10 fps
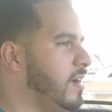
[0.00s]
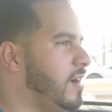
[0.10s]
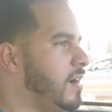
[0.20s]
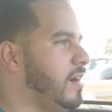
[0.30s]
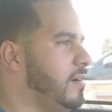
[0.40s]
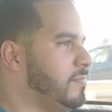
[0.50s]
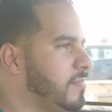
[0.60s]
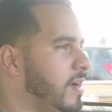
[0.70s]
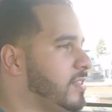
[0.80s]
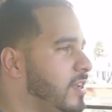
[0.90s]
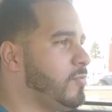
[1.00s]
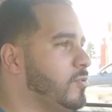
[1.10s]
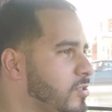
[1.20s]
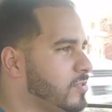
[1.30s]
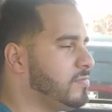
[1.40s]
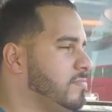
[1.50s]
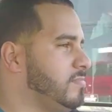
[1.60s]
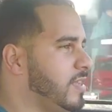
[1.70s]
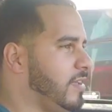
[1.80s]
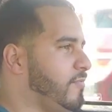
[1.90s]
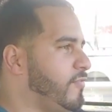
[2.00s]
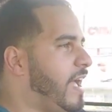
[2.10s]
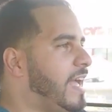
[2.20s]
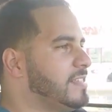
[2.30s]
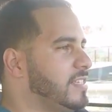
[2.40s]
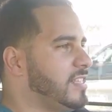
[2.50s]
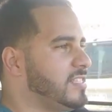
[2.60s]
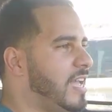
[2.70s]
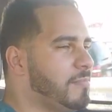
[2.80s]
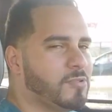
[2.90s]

I thought it was like fast at the time.